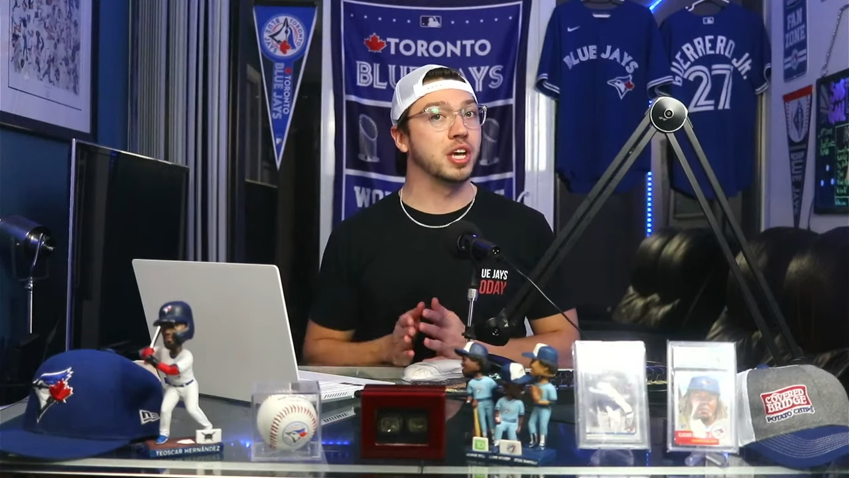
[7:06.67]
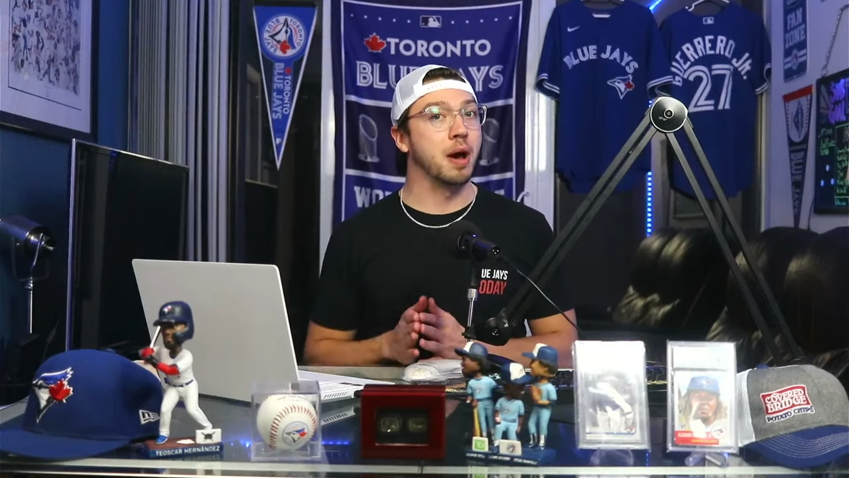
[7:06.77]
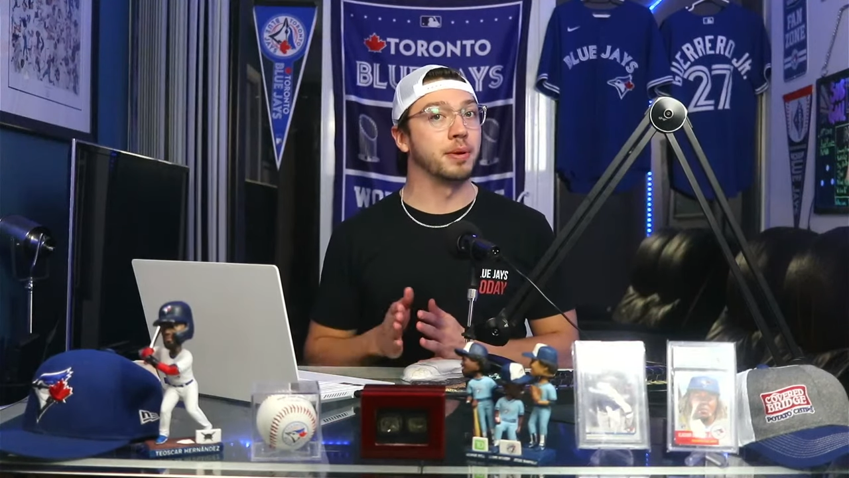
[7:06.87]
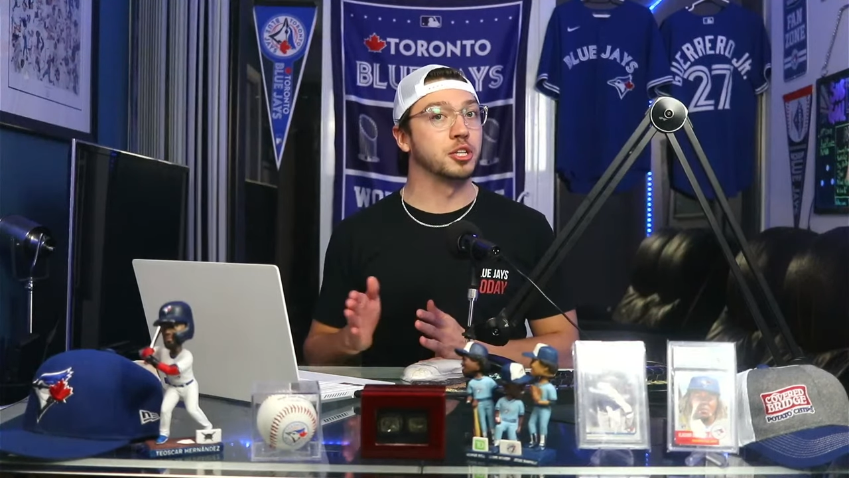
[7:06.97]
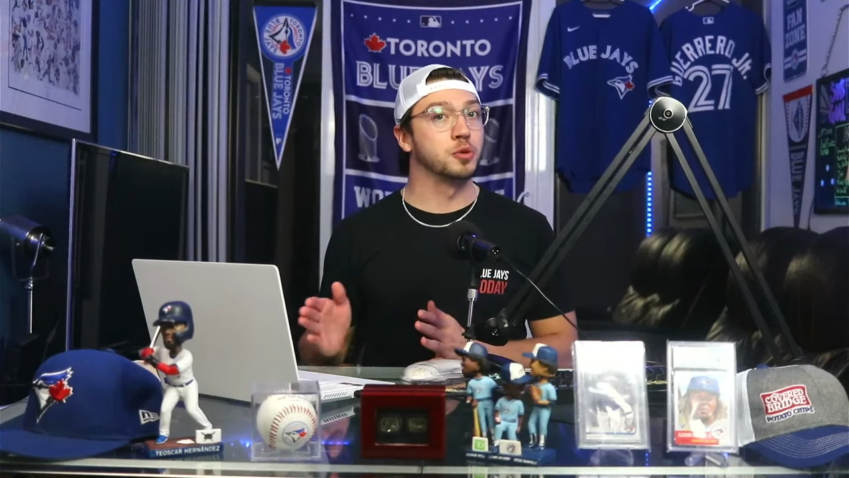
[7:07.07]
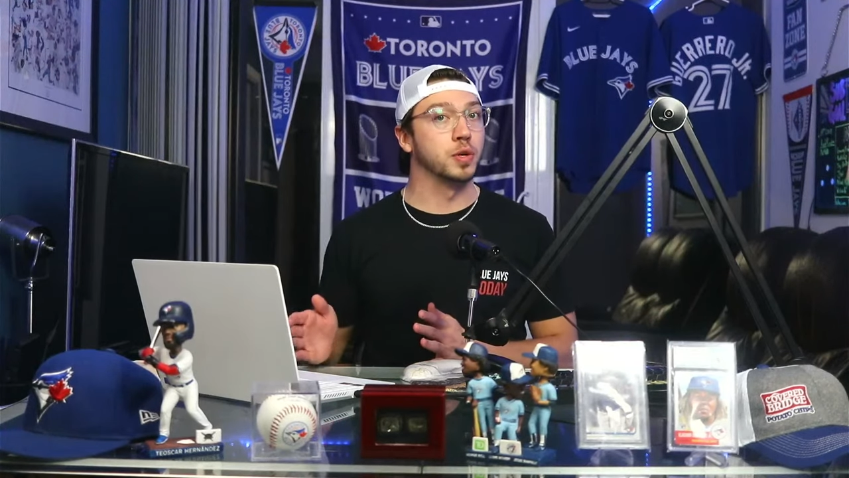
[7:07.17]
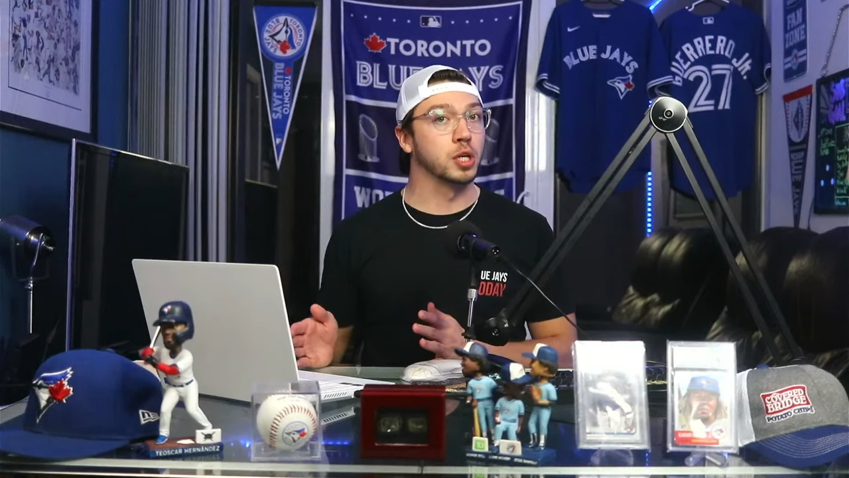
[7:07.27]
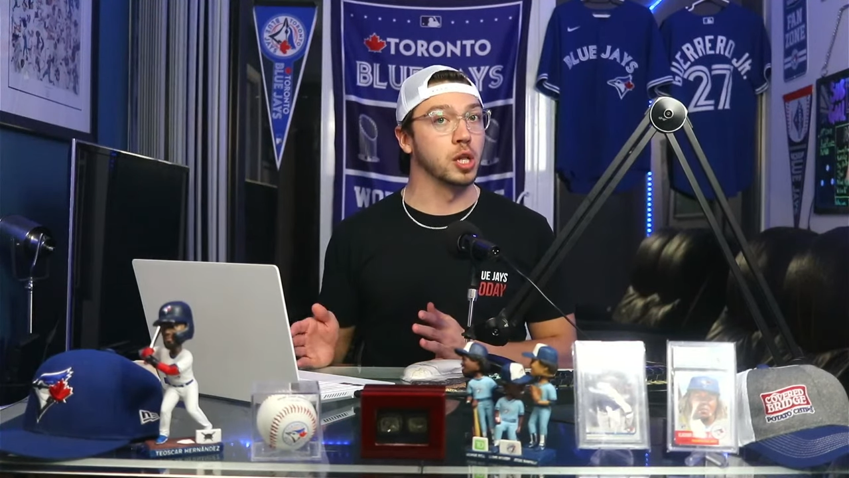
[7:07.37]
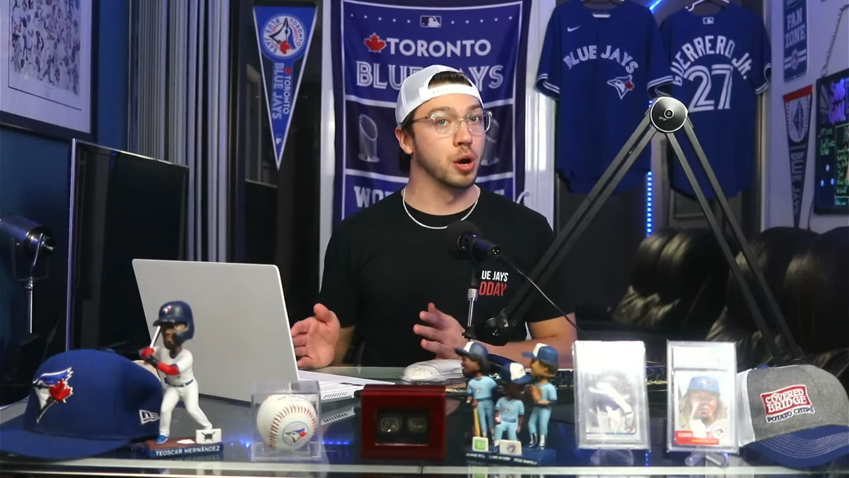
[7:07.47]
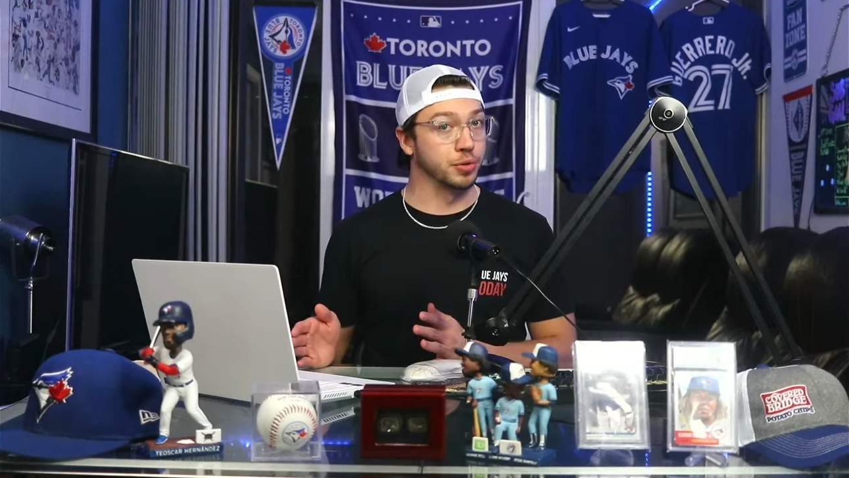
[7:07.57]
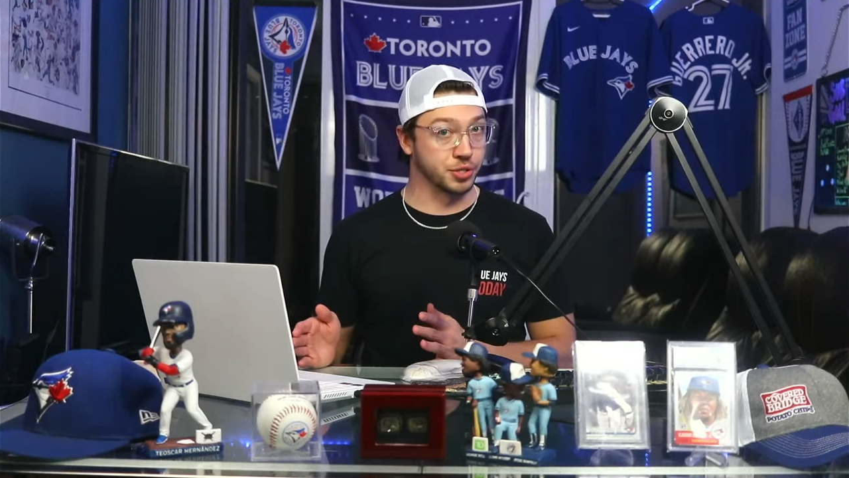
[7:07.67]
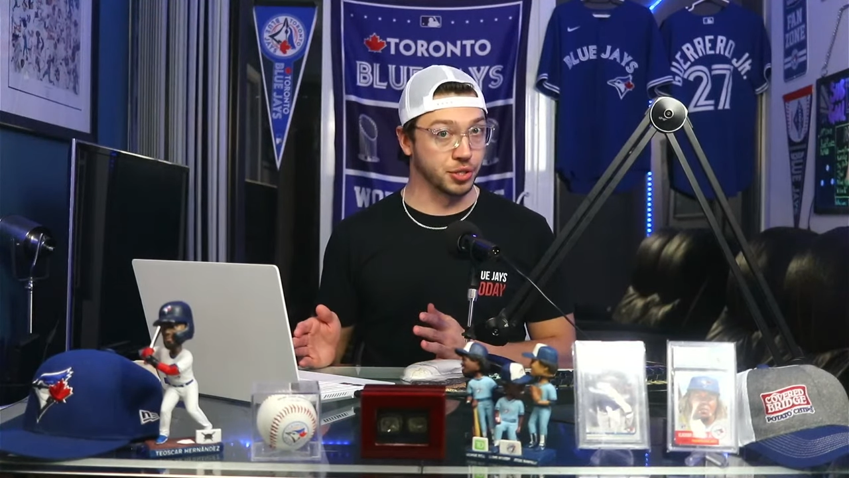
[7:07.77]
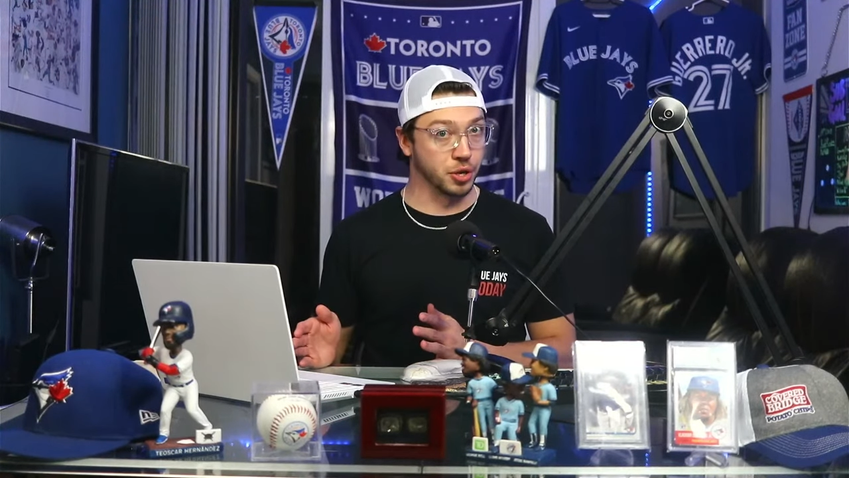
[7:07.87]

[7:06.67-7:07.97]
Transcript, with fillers: is coming to a close